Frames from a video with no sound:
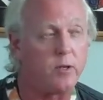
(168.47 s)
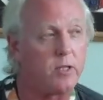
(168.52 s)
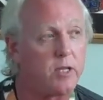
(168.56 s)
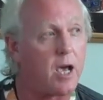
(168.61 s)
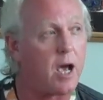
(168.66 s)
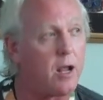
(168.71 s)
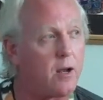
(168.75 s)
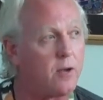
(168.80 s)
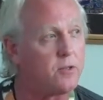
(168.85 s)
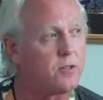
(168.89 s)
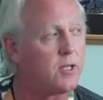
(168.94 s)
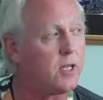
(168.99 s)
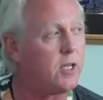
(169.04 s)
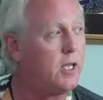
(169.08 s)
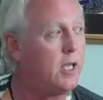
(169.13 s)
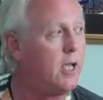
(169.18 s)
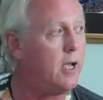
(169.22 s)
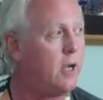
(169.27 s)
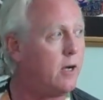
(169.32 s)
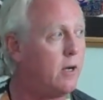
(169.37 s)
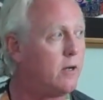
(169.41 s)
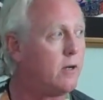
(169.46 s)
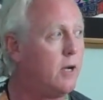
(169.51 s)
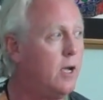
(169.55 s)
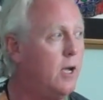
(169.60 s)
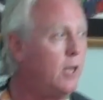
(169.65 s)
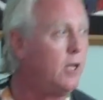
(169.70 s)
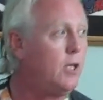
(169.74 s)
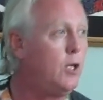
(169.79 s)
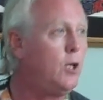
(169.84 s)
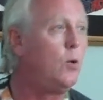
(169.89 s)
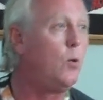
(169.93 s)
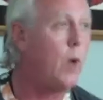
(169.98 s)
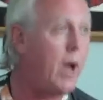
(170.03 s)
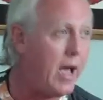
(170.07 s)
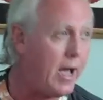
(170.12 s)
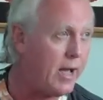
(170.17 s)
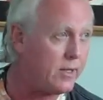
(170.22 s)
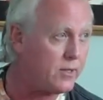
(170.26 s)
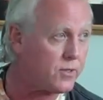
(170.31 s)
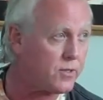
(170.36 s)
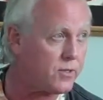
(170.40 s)
a year,
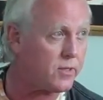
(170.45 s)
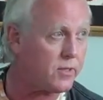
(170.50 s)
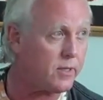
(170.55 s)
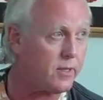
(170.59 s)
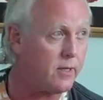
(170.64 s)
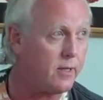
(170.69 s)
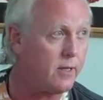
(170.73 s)
US,